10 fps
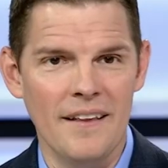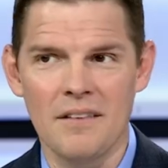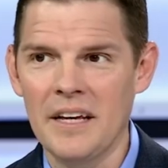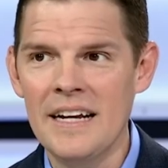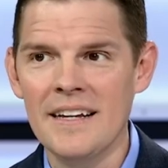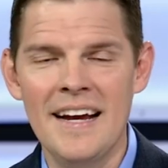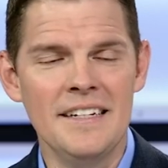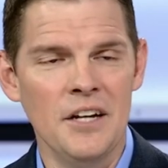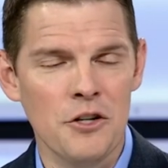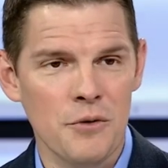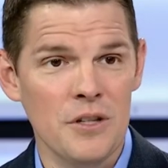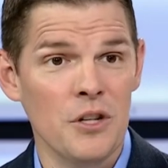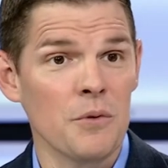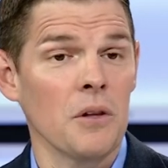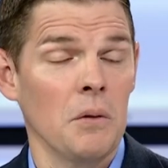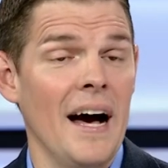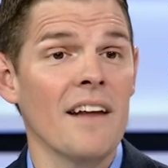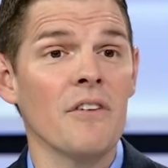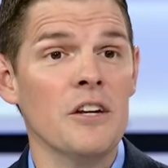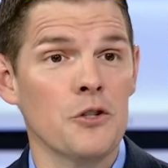In the late 1800s, there was a lot
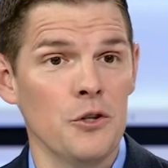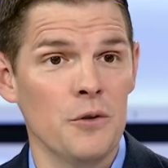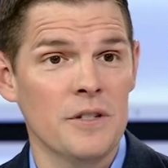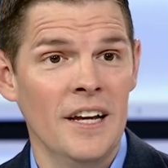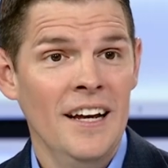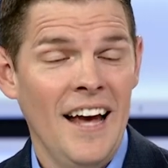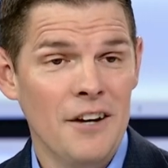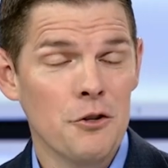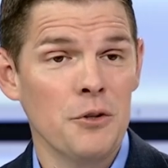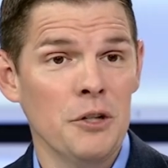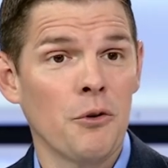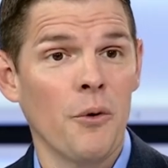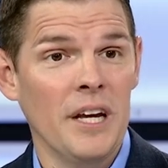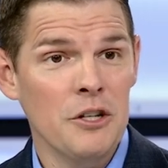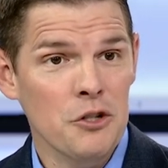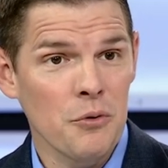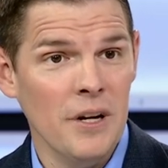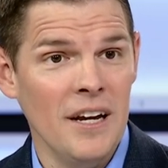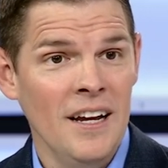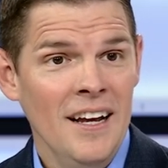of issues as you're seeing growing
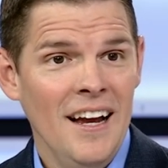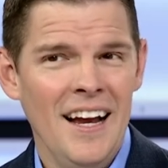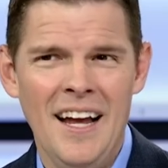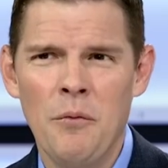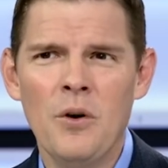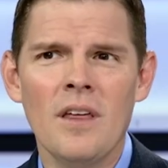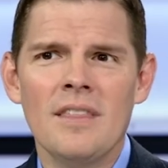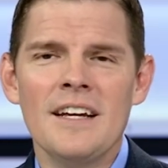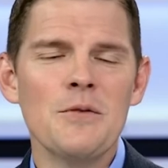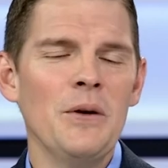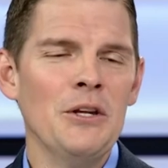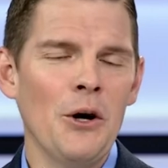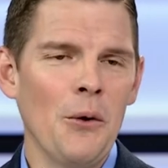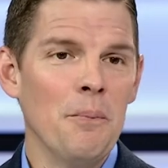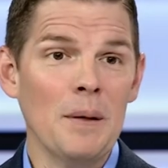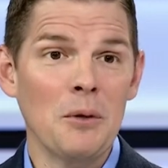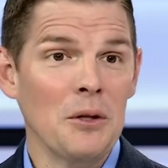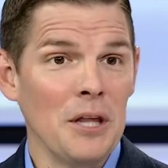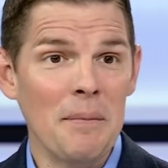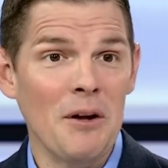industry. And one of the things we know
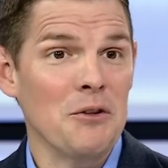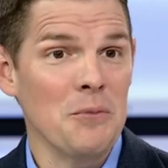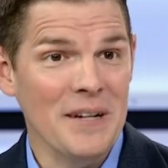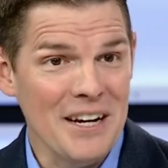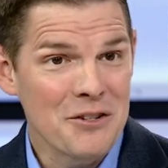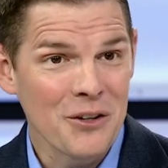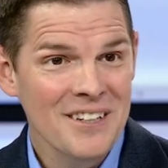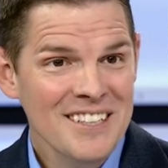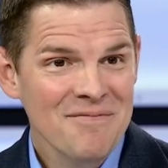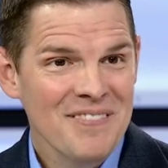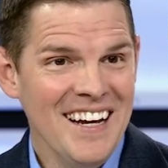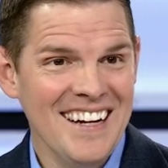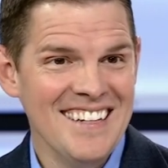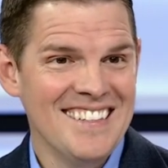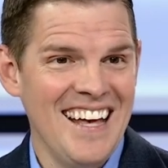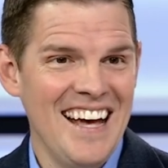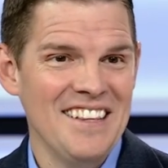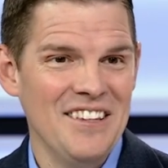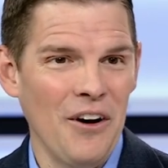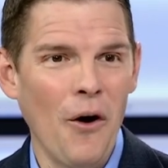biblically about human nature is
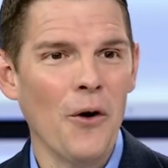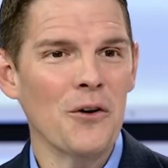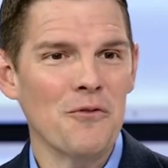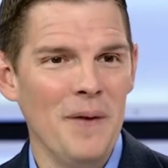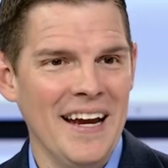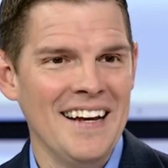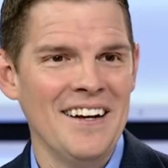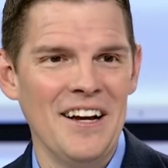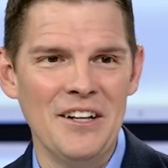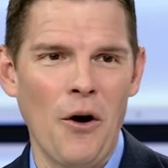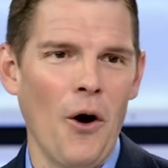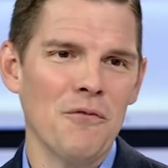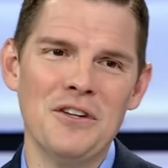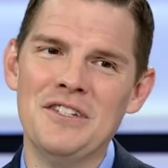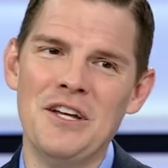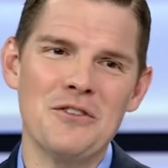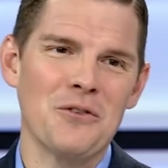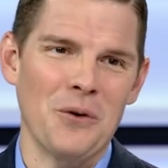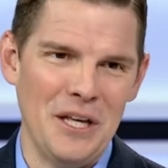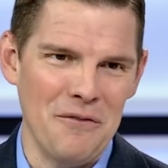that the heart of man uh, often tends
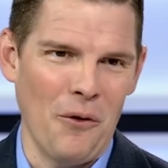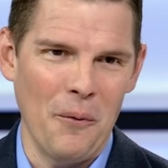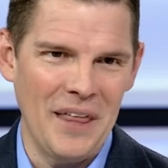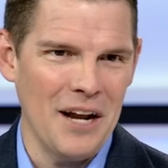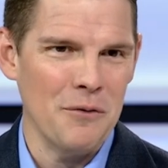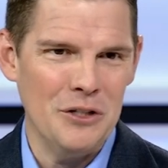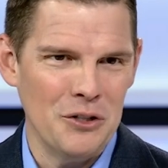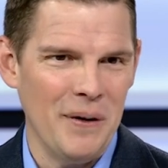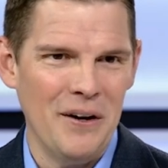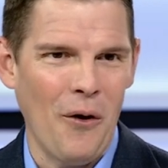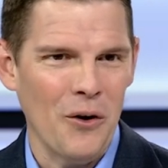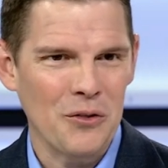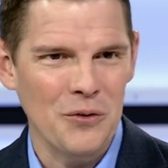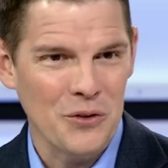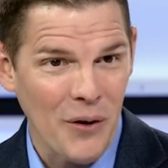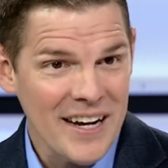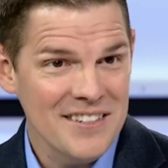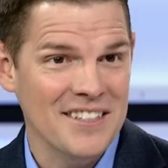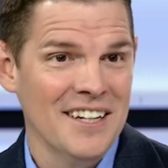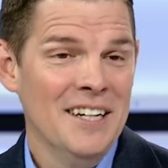toward evil. Without a regenerated heart through
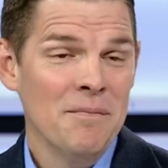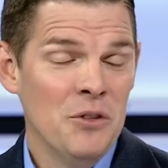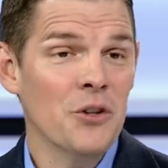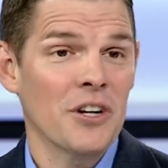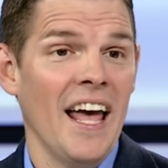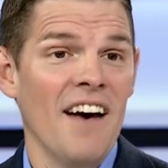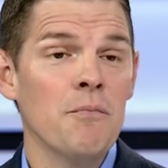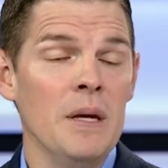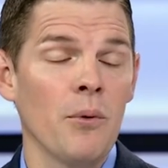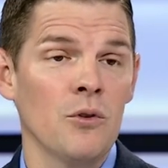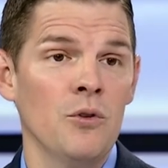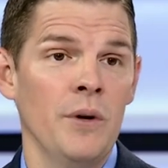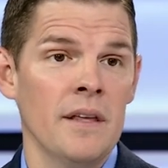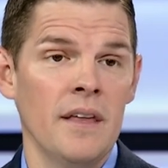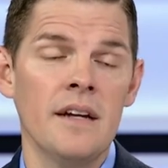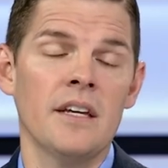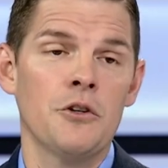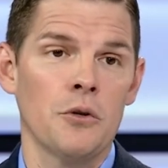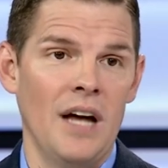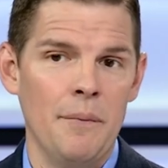Christ, you're going to have people doing things they
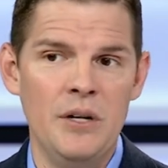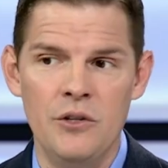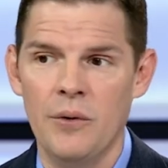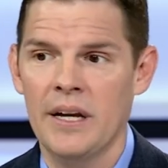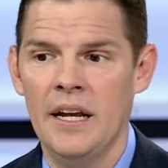should not be doing.